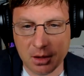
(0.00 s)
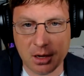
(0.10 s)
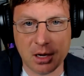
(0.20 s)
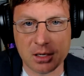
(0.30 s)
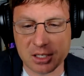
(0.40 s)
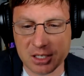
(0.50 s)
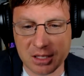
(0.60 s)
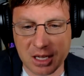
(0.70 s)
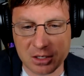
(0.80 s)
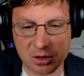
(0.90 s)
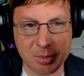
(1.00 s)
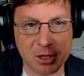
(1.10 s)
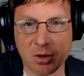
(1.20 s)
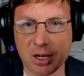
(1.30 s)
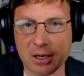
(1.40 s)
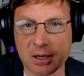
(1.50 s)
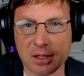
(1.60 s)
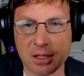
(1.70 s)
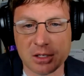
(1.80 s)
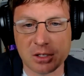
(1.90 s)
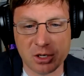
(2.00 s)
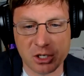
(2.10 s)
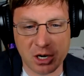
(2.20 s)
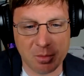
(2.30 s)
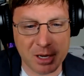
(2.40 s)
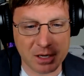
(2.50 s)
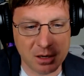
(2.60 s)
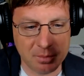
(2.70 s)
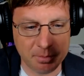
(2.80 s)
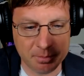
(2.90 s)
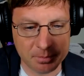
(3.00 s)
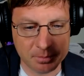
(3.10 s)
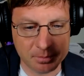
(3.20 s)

uh, to see that. So let me go ahead and get that screen share back up.